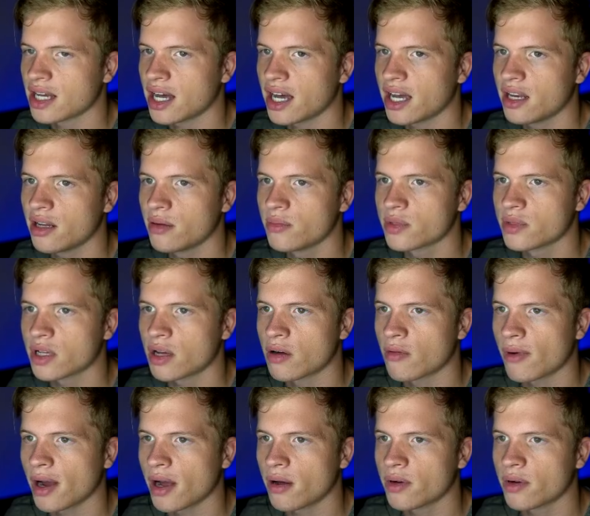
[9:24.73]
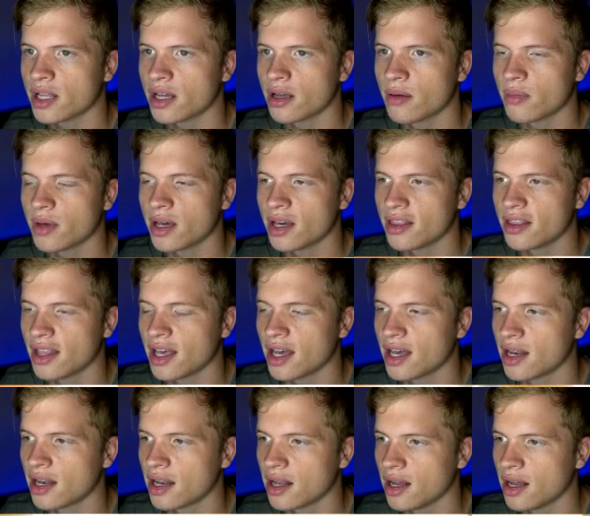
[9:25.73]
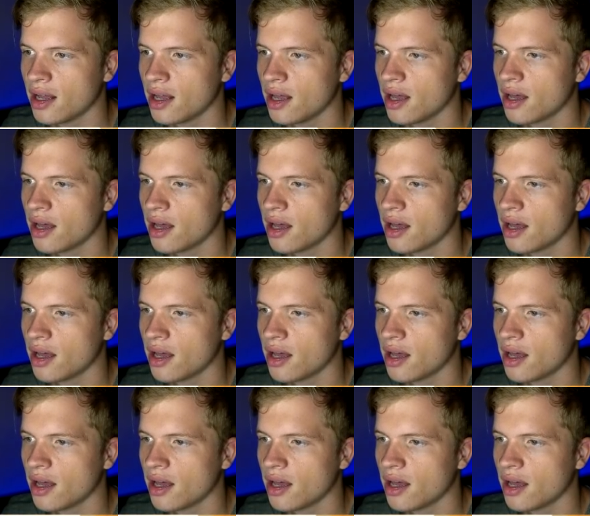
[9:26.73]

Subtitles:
items around him, and then